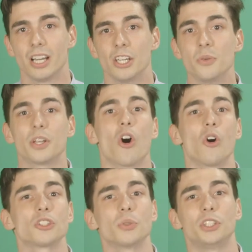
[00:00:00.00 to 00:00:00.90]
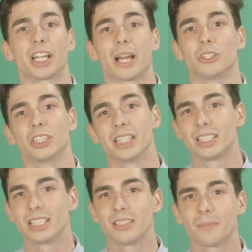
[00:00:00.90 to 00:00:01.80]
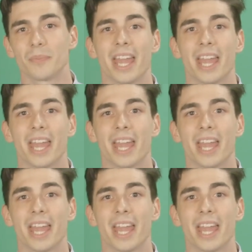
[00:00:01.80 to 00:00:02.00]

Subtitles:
You can also check out LinkedIn,